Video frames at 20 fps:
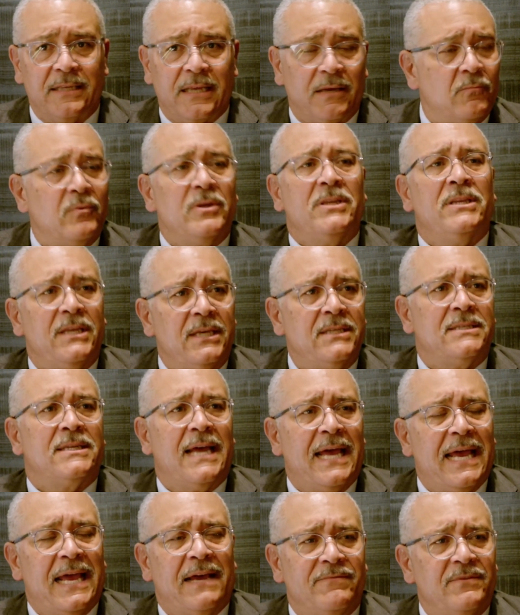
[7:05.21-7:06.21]
that we need to
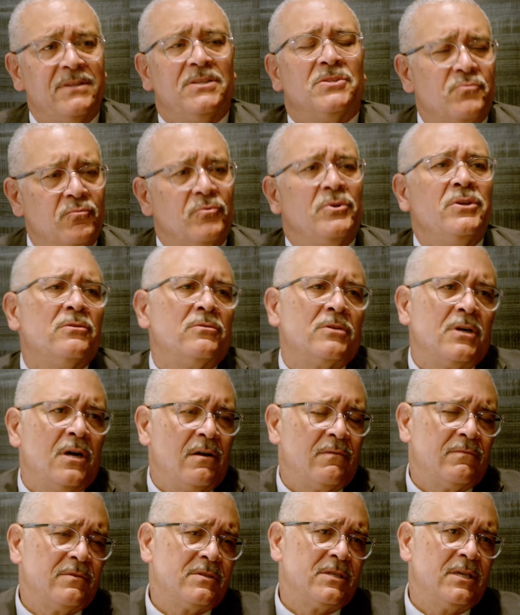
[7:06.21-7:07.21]
have these real
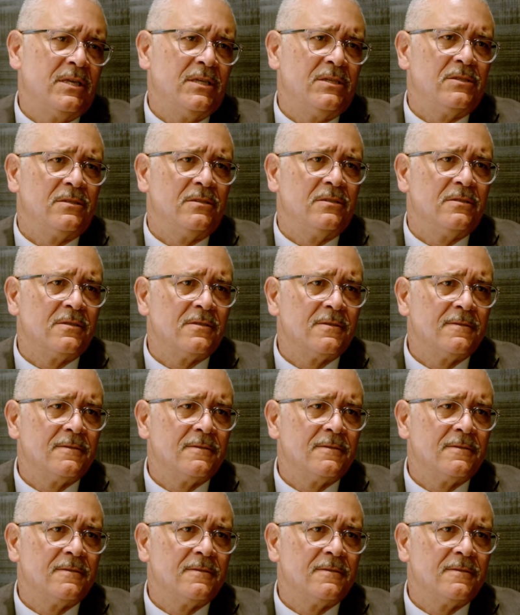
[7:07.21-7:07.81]
conversations?